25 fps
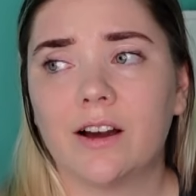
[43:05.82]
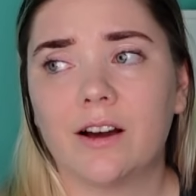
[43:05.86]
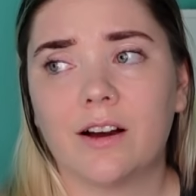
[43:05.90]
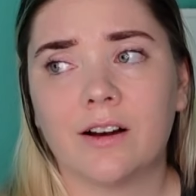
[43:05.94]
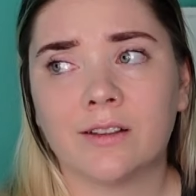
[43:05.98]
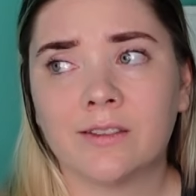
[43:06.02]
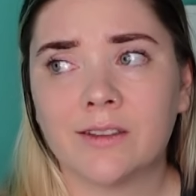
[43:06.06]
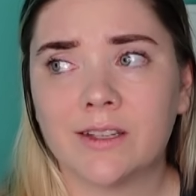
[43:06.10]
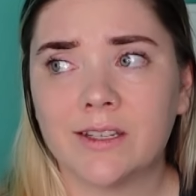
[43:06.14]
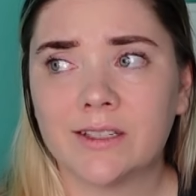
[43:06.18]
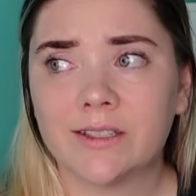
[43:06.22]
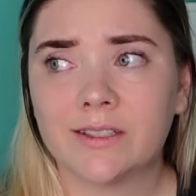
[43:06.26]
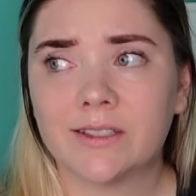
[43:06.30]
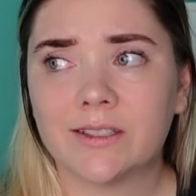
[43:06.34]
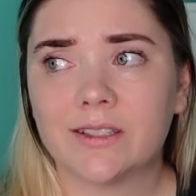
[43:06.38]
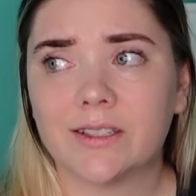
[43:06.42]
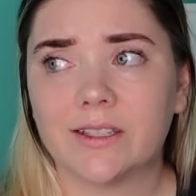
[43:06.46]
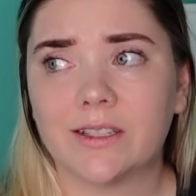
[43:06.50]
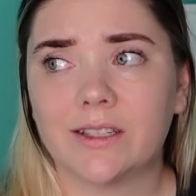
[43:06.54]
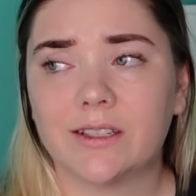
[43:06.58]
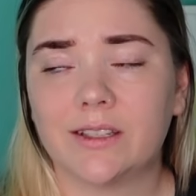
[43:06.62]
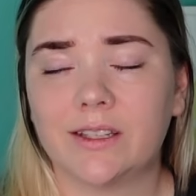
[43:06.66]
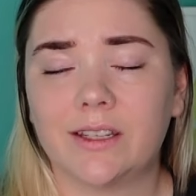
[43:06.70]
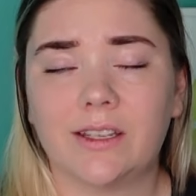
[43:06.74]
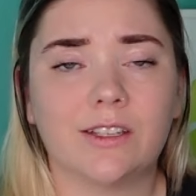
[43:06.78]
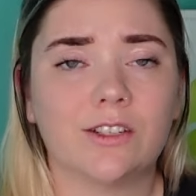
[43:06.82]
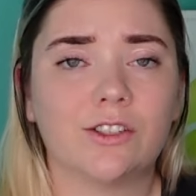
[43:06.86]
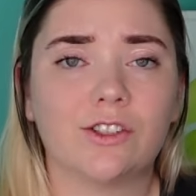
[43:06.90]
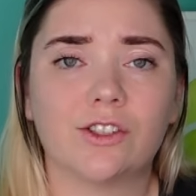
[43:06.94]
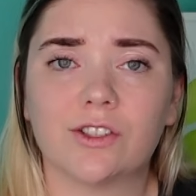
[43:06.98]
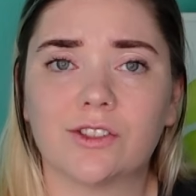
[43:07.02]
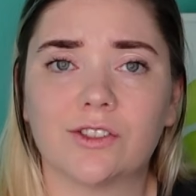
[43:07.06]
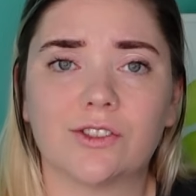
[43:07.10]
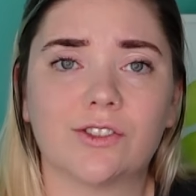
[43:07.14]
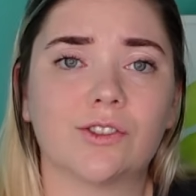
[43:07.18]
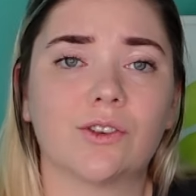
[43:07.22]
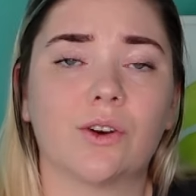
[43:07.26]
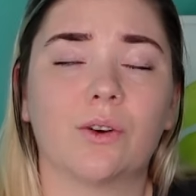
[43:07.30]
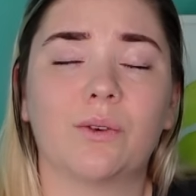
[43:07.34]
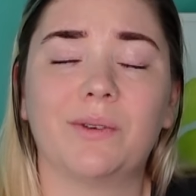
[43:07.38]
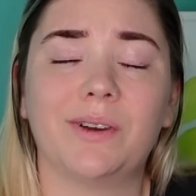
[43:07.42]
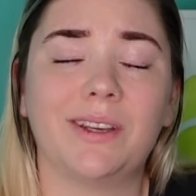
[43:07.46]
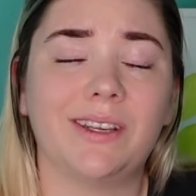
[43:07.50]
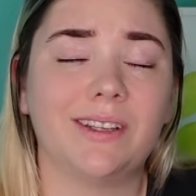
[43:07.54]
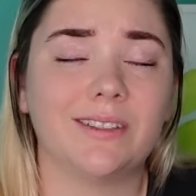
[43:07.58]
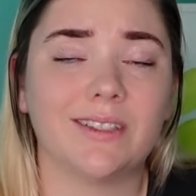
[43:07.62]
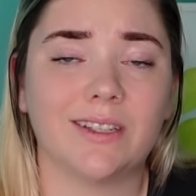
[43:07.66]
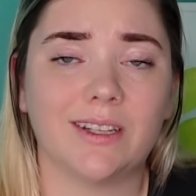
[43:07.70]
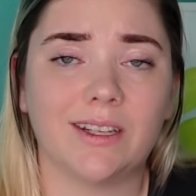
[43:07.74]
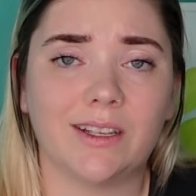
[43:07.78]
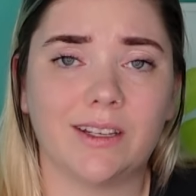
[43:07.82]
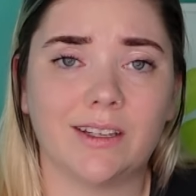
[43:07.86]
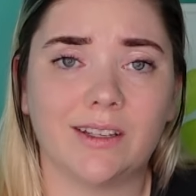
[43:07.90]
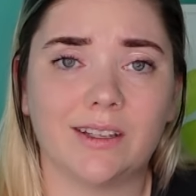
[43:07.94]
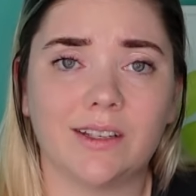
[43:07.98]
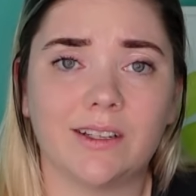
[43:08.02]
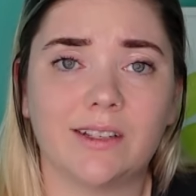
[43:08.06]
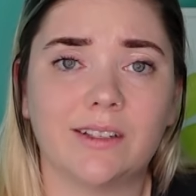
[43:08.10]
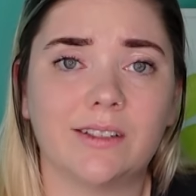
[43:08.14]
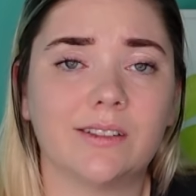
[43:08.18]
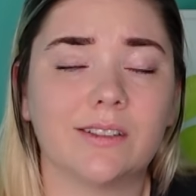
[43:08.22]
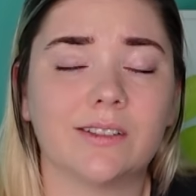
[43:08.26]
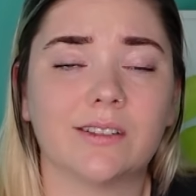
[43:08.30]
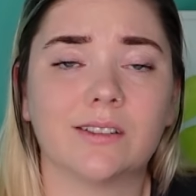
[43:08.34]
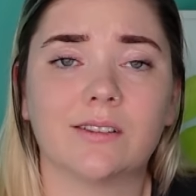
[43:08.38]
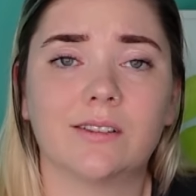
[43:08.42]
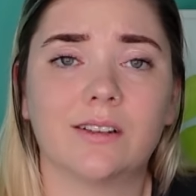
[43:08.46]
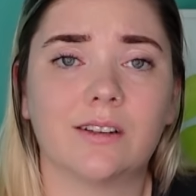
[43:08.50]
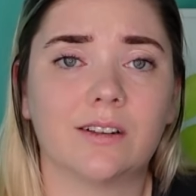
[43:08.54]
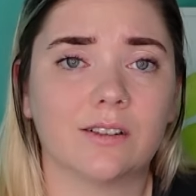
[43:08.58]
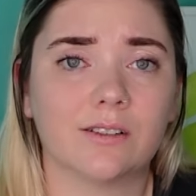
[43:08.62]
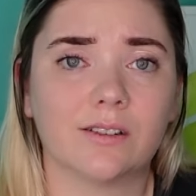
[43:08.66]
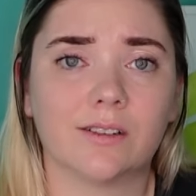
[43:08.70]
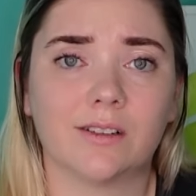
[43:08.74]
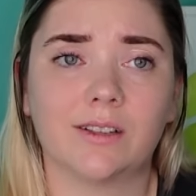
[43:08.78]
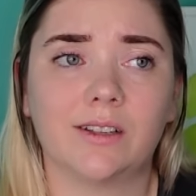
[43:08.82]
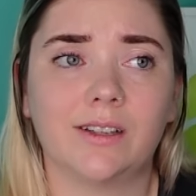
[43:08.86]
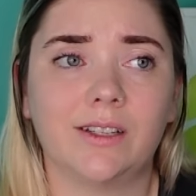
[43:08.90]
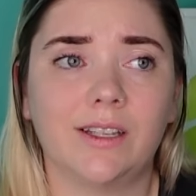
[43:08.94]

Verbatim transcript: on this like it's just so easy it is literally